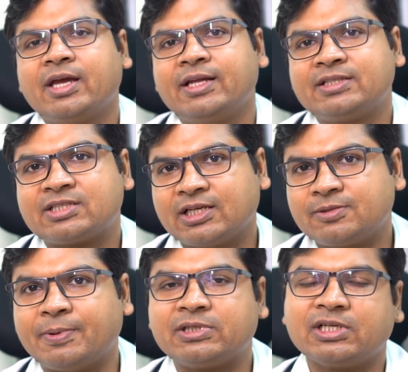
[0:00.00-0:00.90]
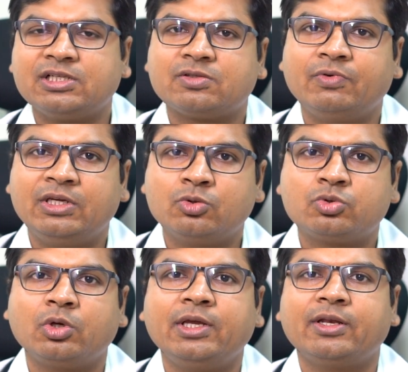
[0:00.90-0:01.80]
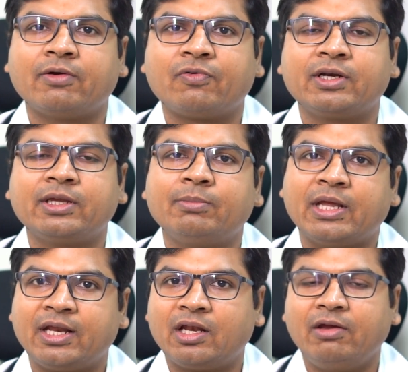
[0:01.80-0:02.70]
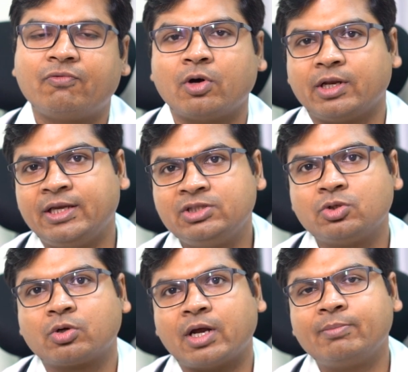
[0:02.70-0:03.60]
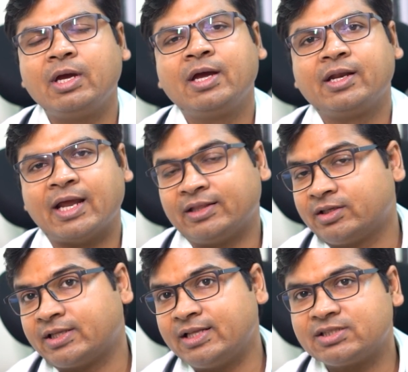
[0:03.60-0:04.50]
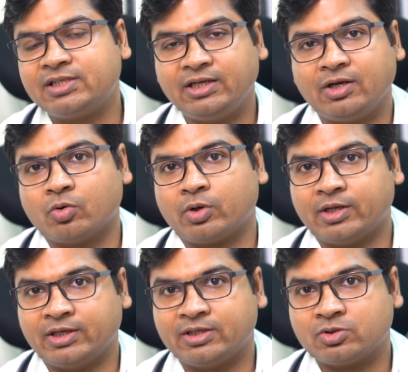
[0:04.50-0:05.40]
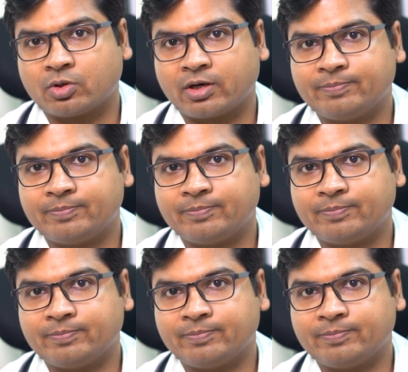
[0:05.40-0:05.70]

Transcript: in such patients we usually refer them directly for angiogram rather than CT coronary angiogram.